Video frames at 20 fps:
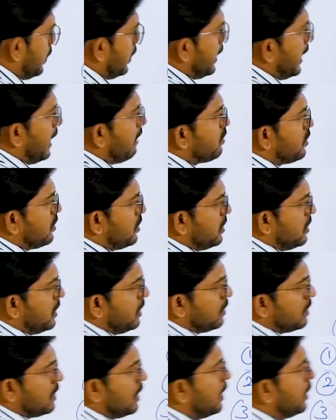They have
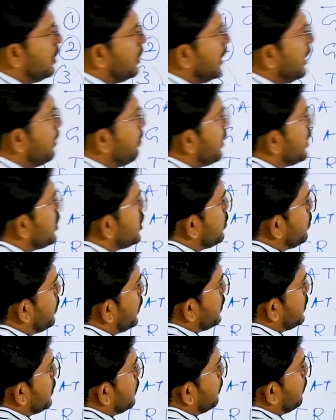three
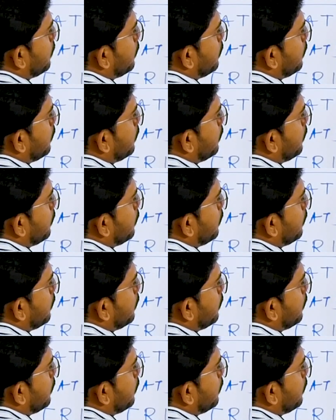principles.